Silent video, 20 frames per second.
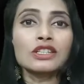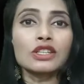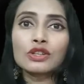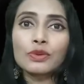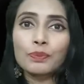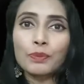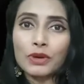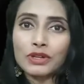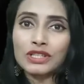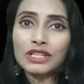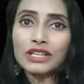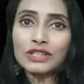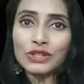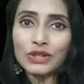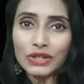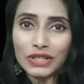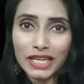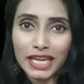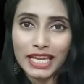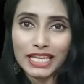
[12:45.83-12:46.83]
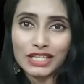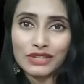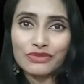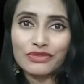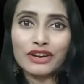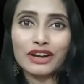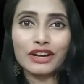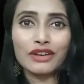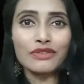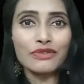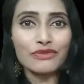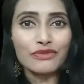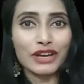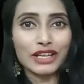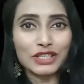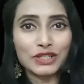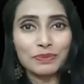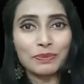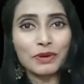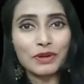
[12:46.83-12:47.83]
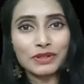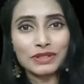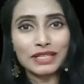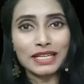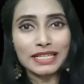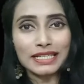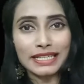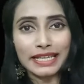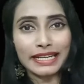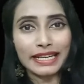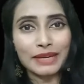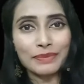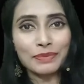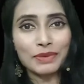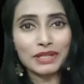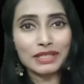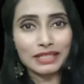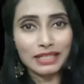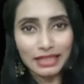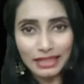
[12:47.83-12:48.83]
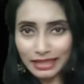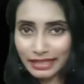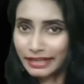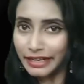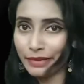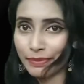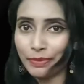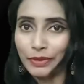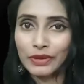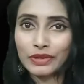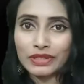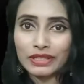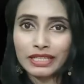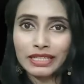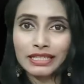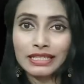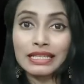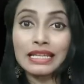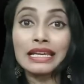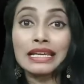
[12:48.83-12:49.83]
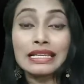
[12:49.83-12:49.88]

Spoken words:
So possessive case for first person, second person, third persons,